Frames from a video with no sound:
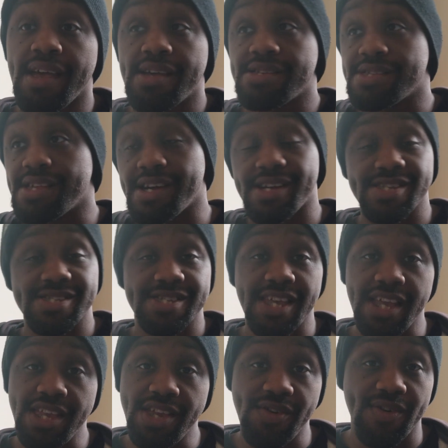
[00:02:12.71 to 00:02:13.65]
Like I
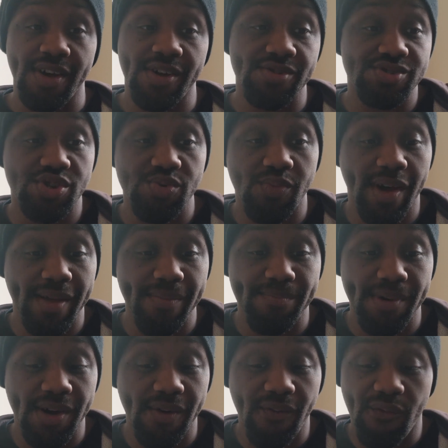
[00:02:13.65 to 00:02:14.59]
said, you held your white
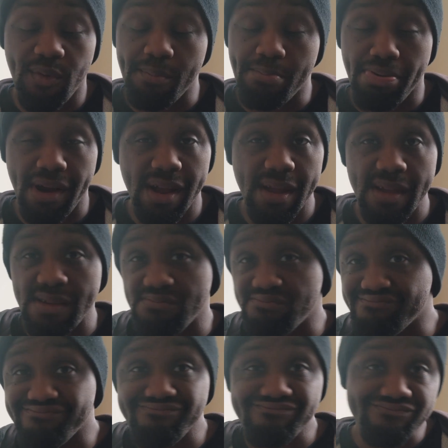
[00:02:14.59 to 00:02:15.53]
belt for probably
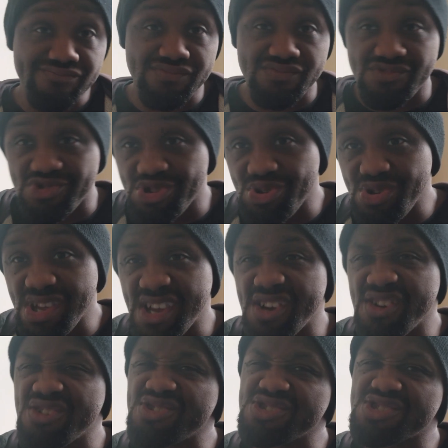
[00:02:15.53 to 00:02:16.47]
2
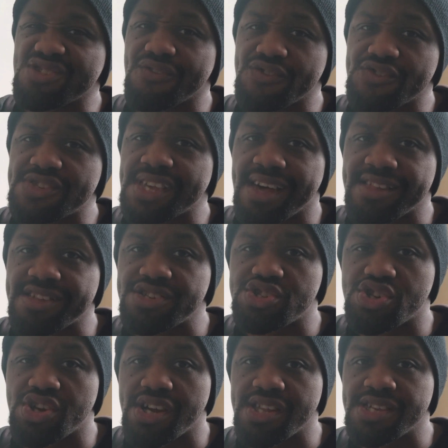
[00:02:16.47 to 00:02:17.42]
years of solid
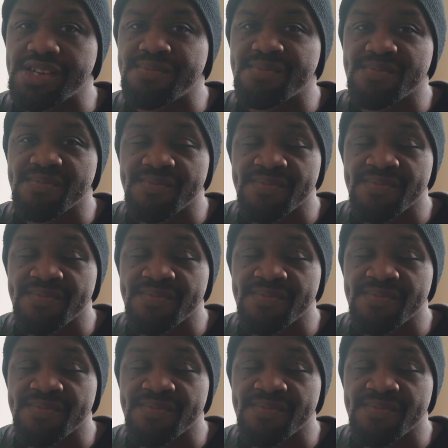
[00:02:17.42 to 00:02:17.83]
training.